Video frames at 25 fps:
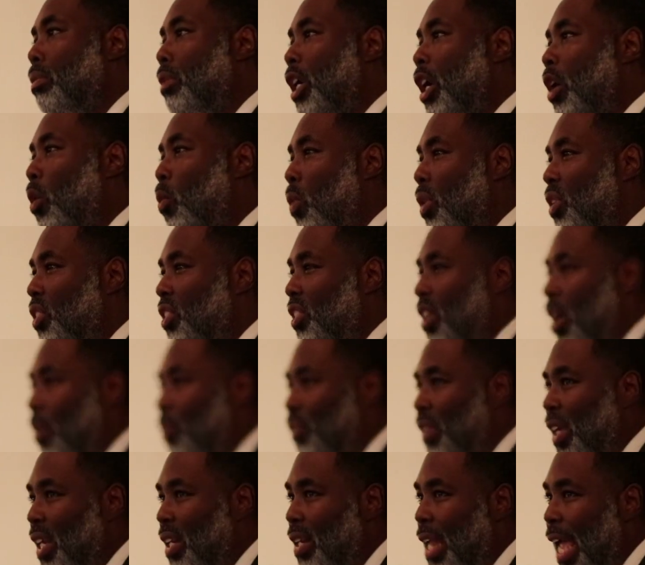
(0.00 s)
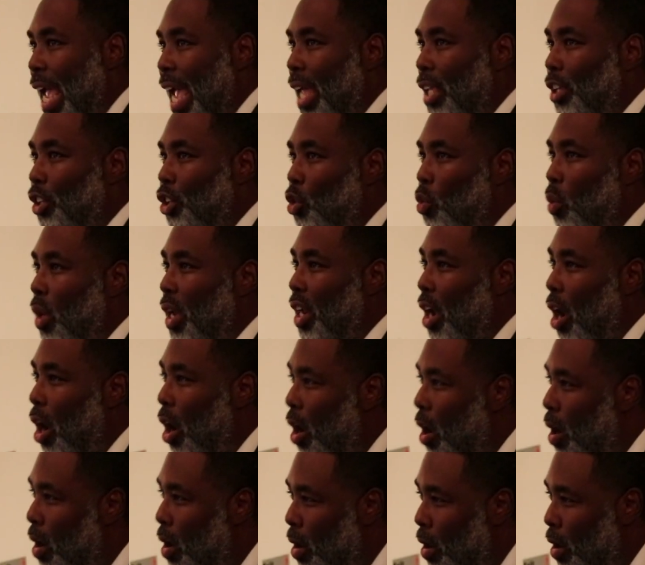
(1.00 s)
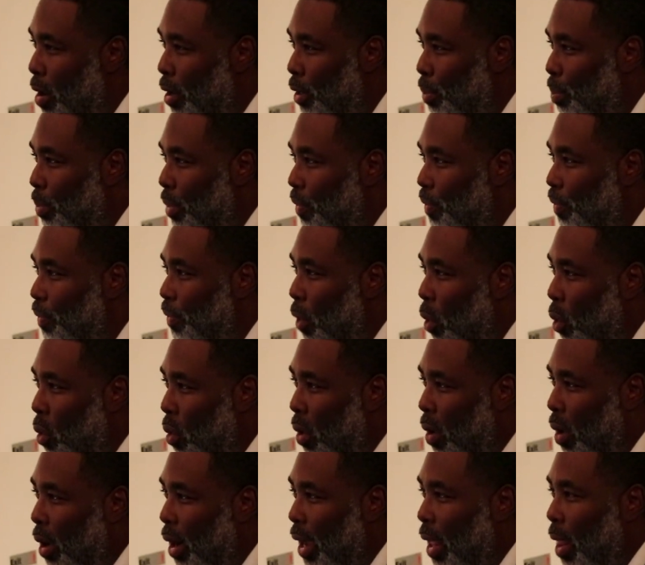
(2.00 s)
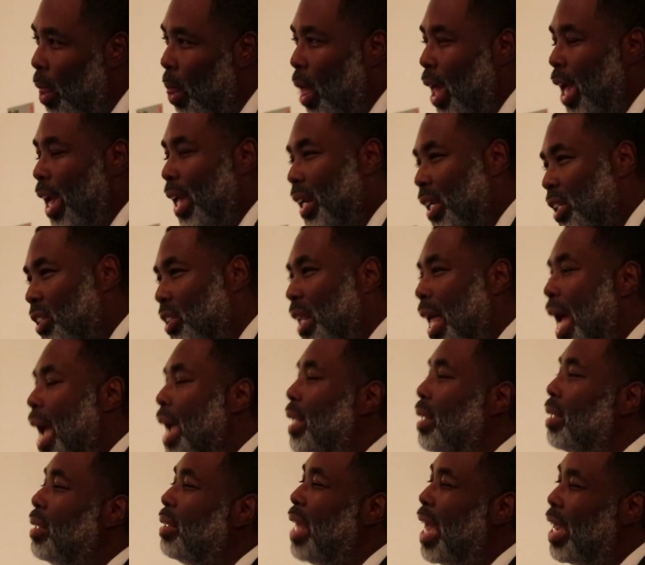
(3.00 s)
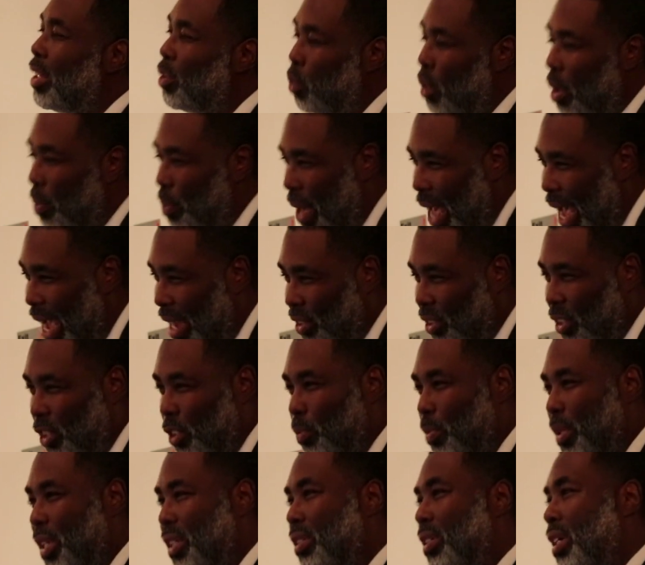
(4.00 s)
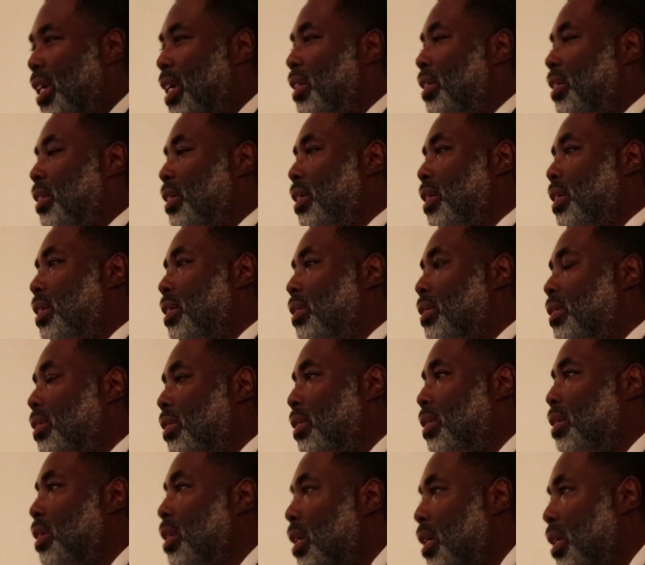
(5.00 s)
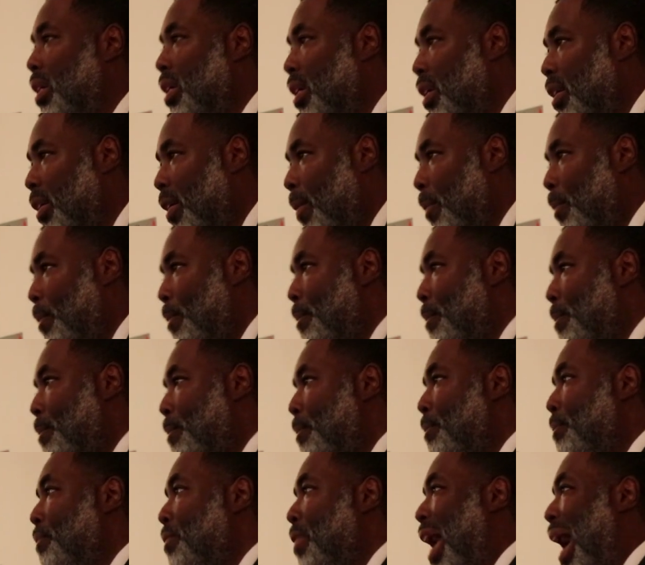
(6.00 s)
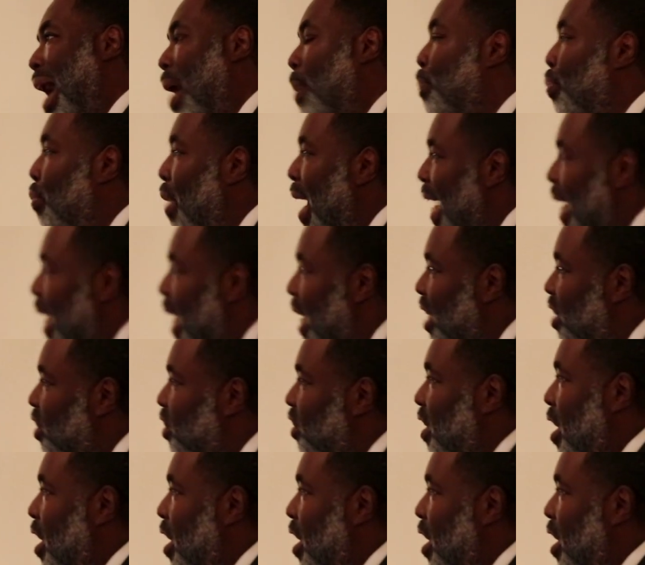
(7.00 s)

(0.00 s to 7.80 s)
It was something that you had heard before, and it's like, that's what Pastor's been telling us. I pray that it's